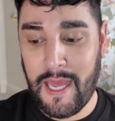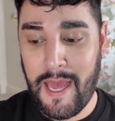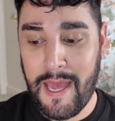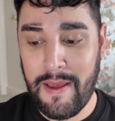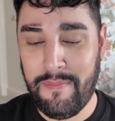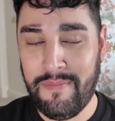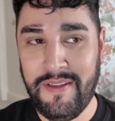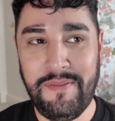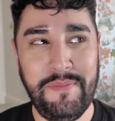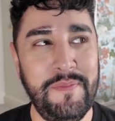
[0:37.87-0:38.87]

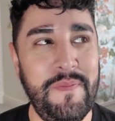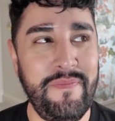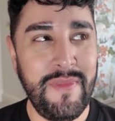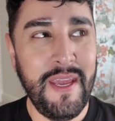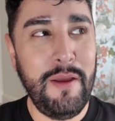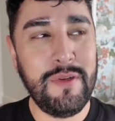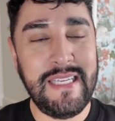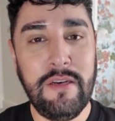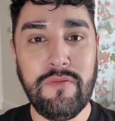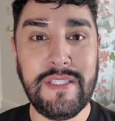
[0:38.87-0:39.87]
it was
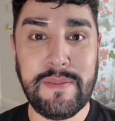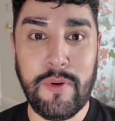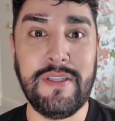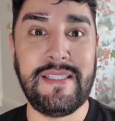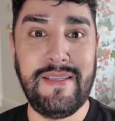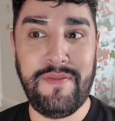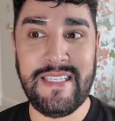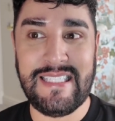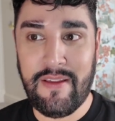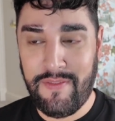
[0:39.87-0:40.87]
in response to
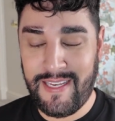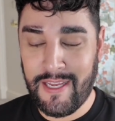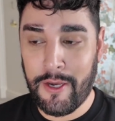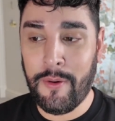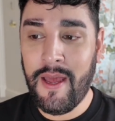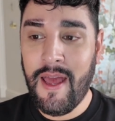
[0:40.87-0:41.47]
this video,